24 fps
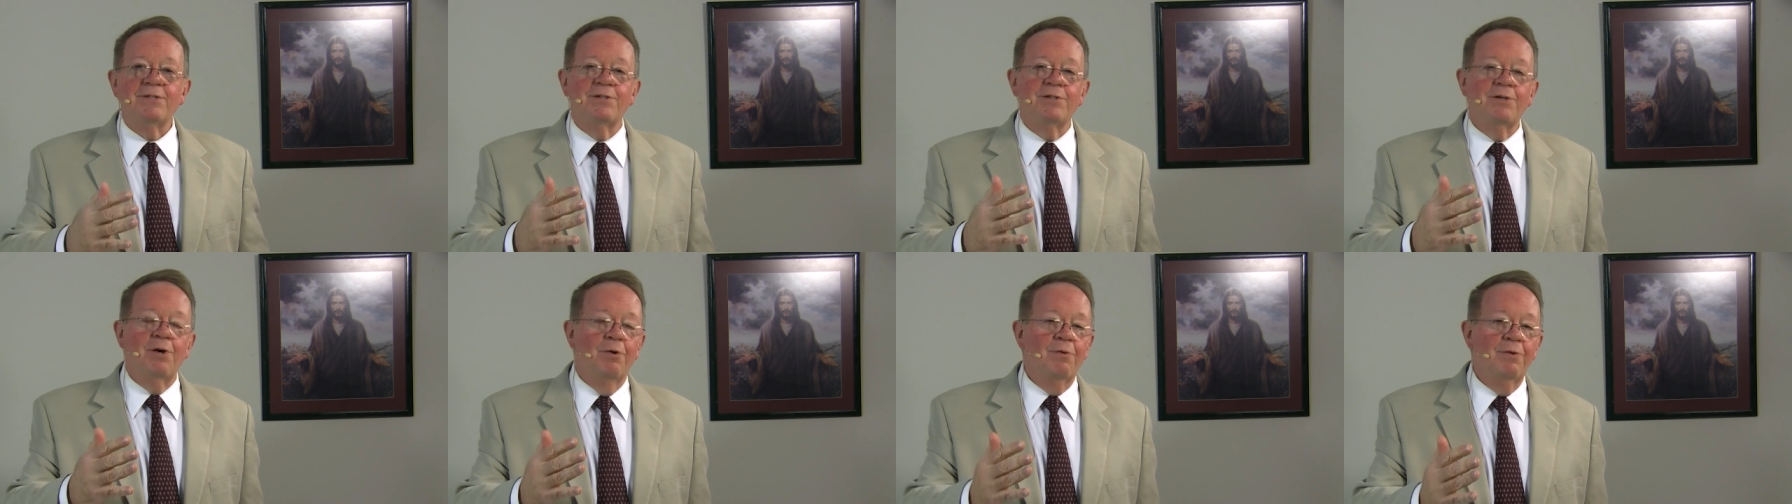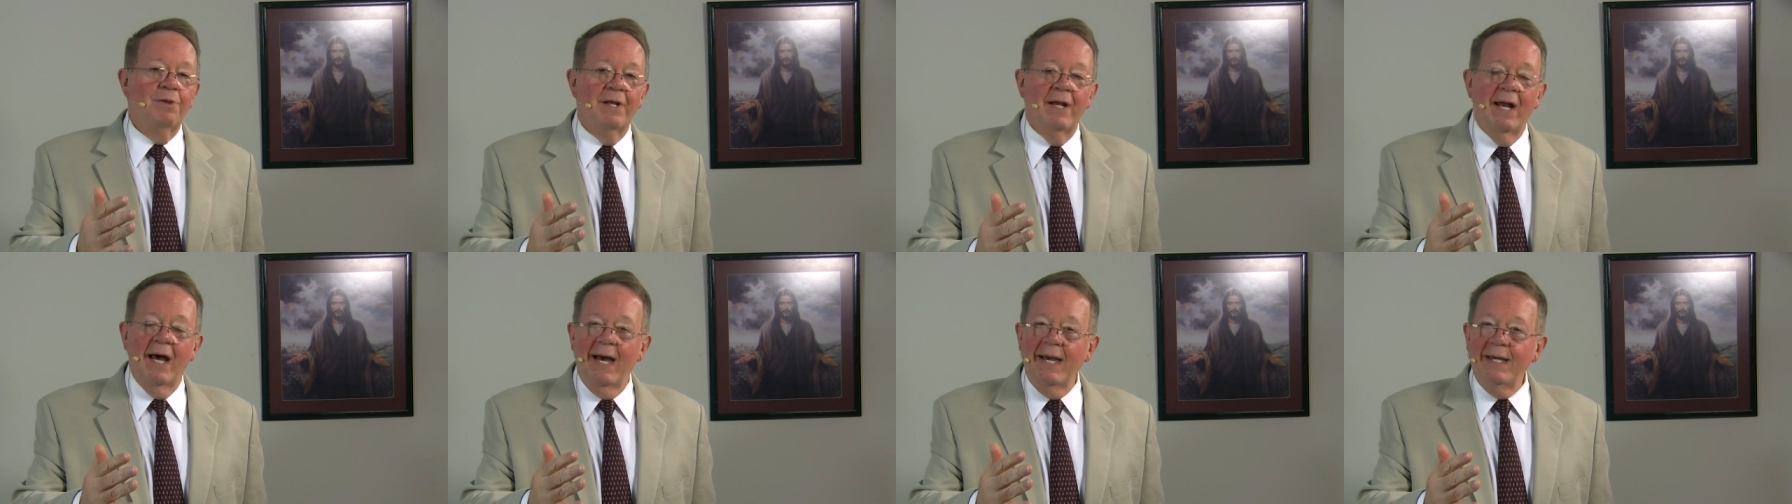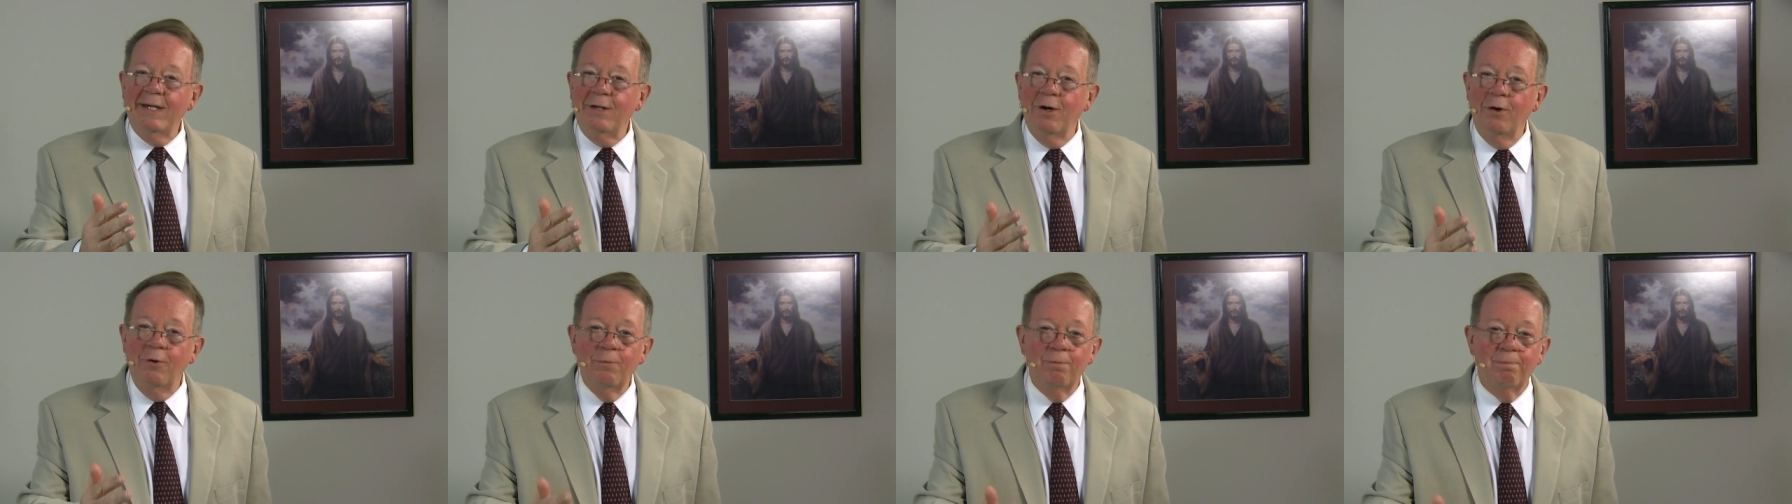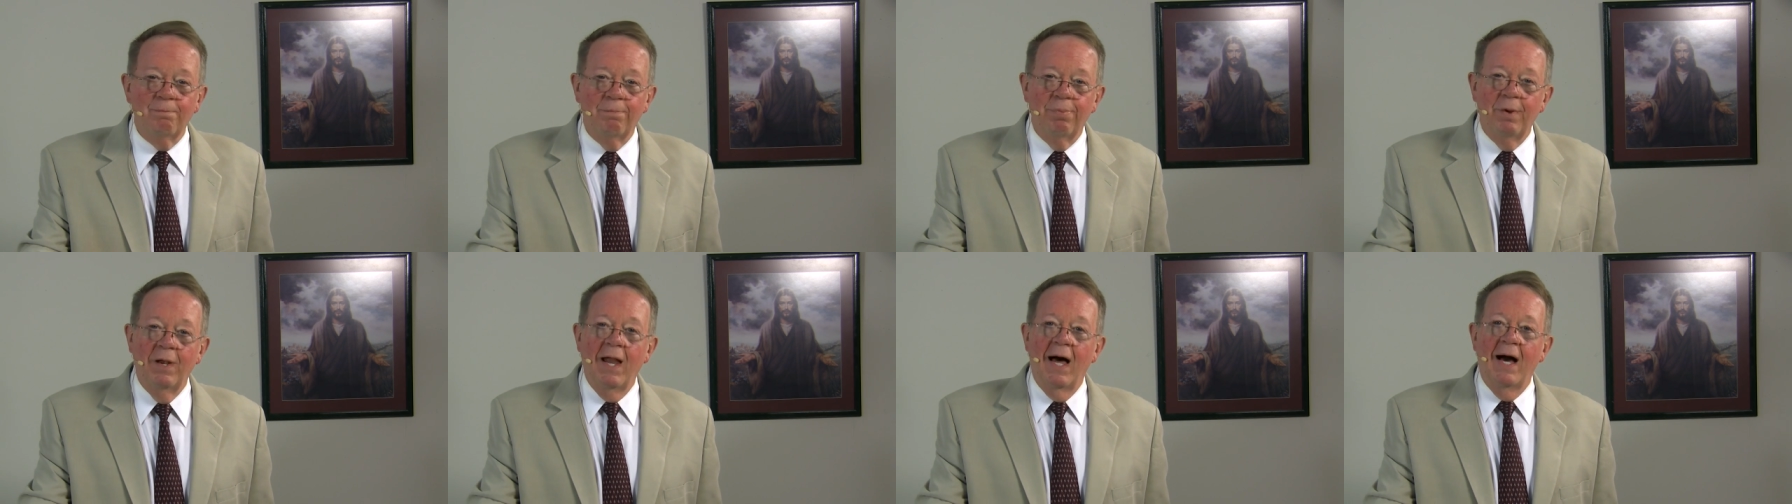so that I
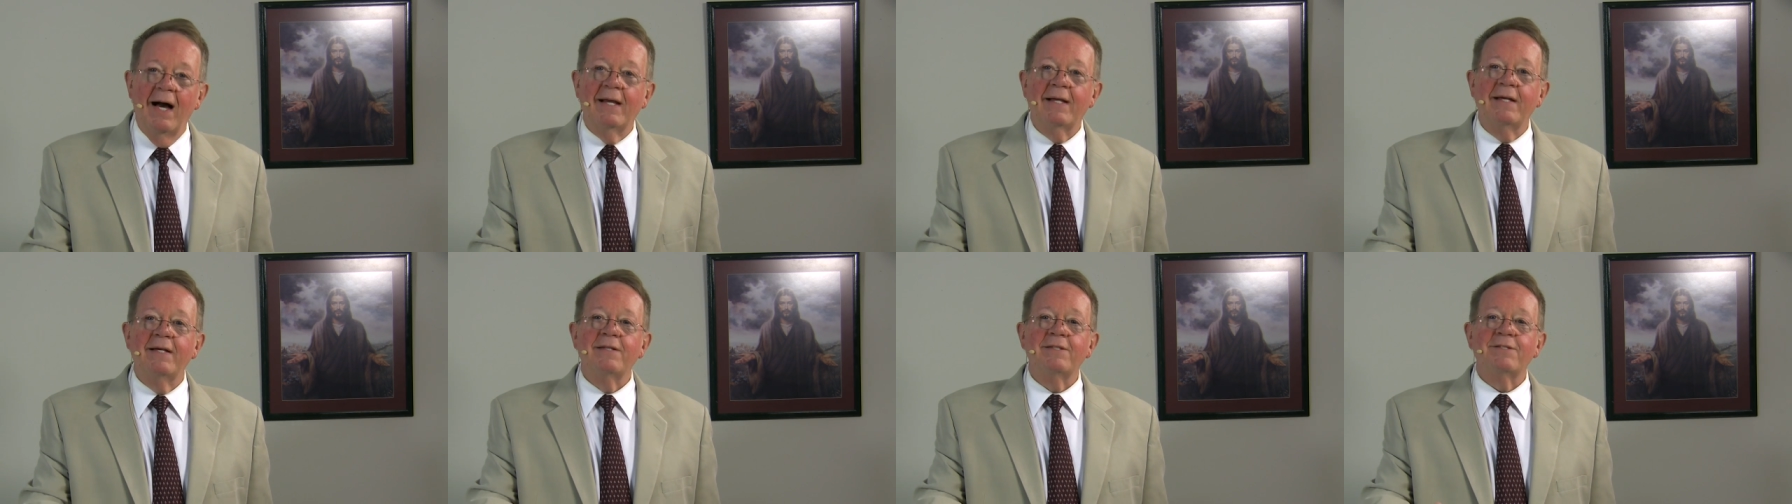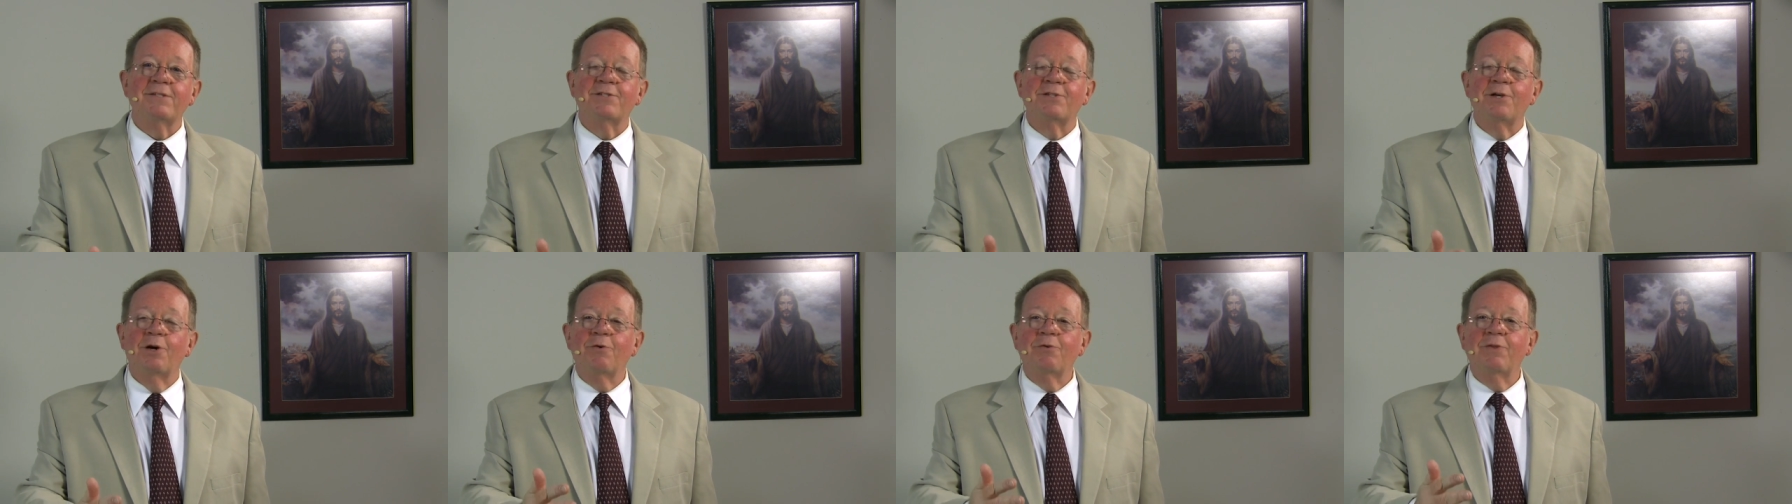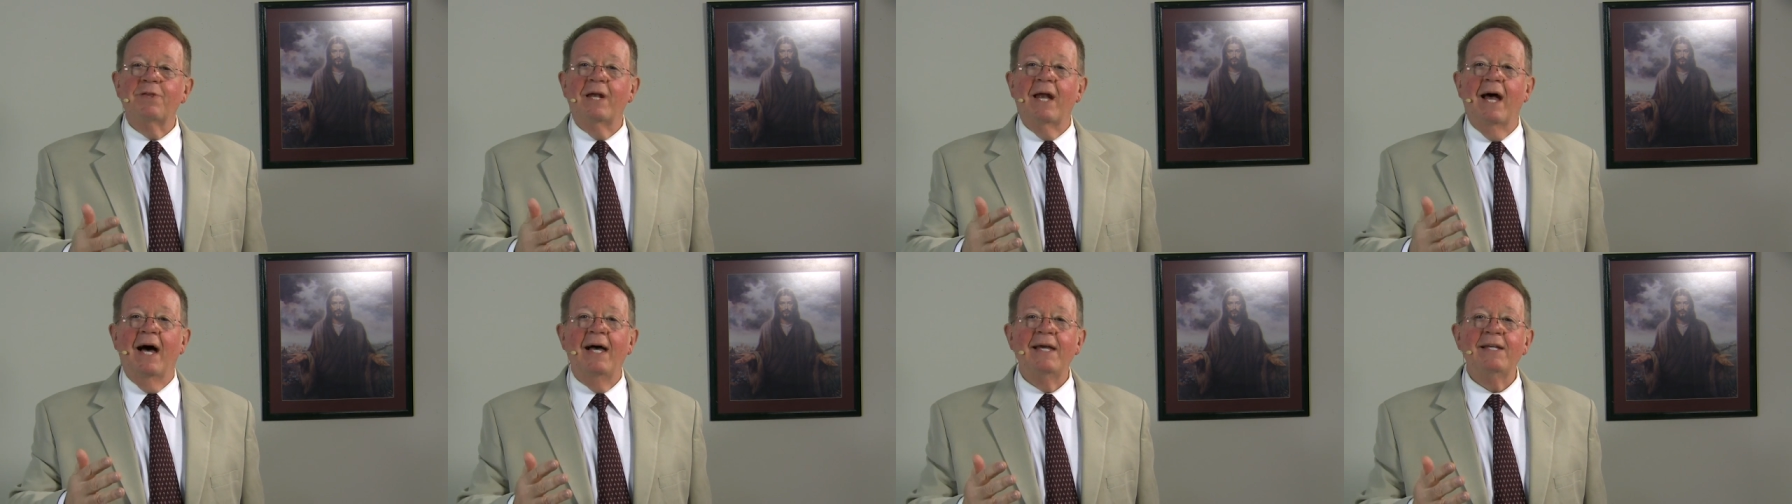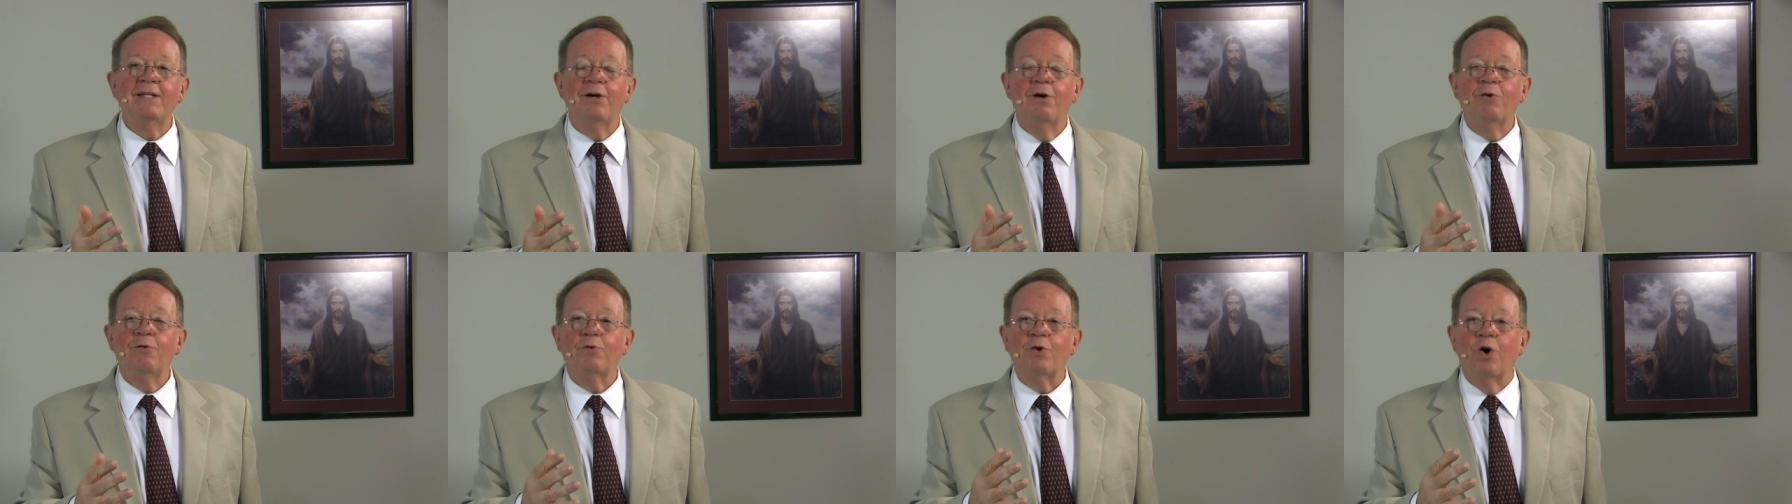don't block it, so that I
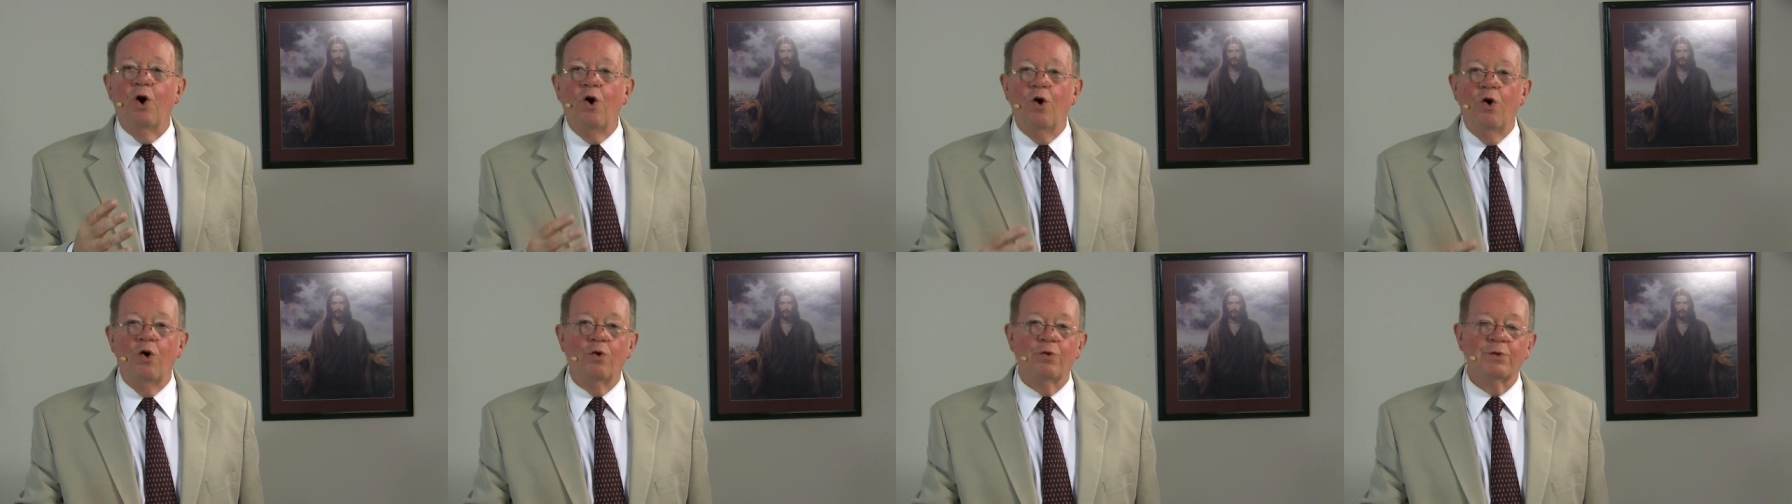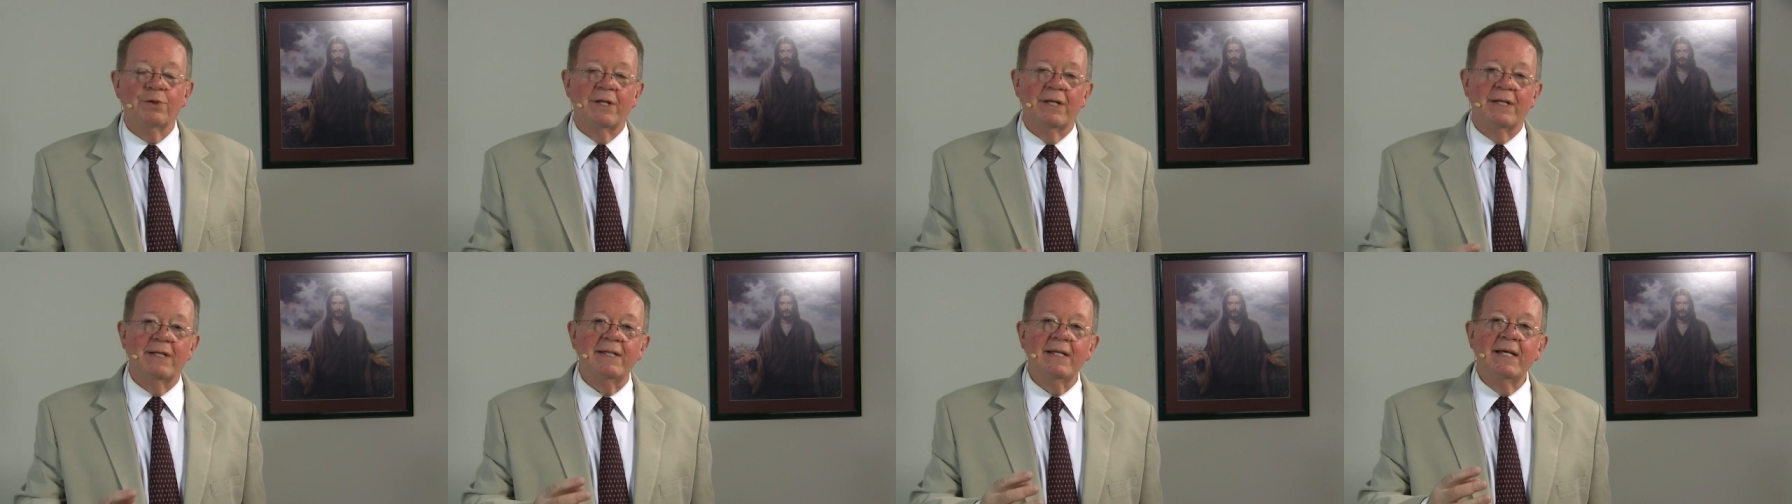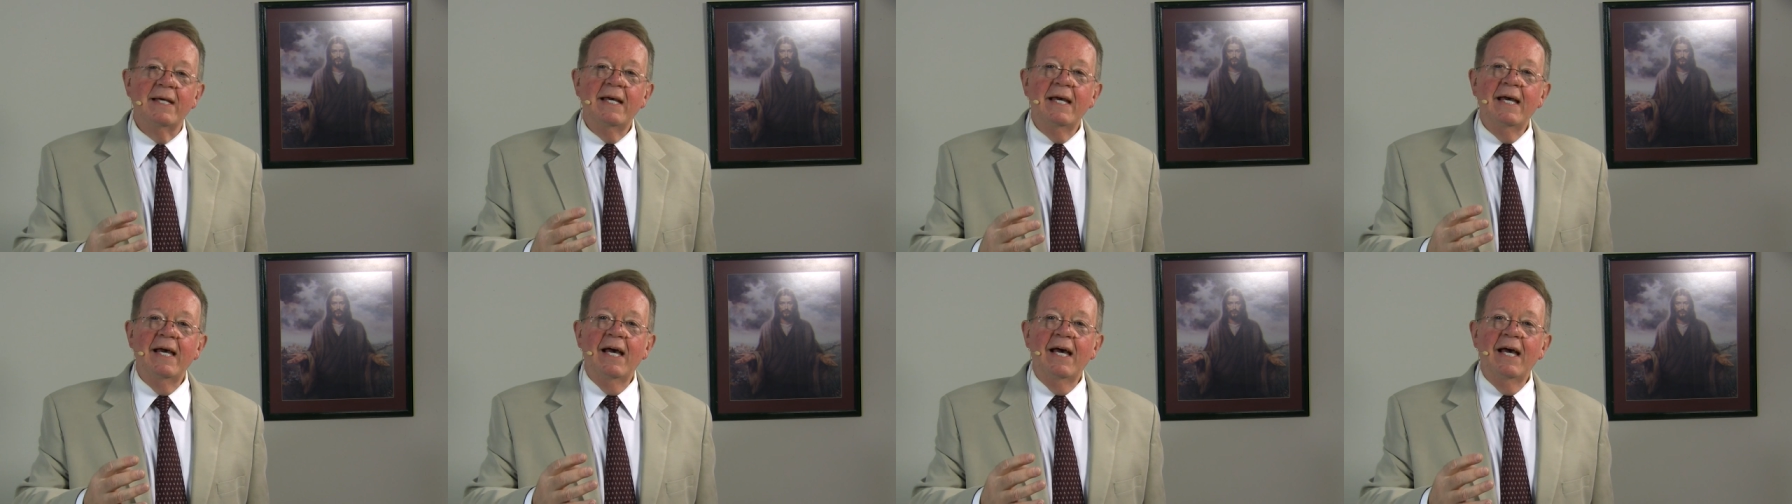don't hold it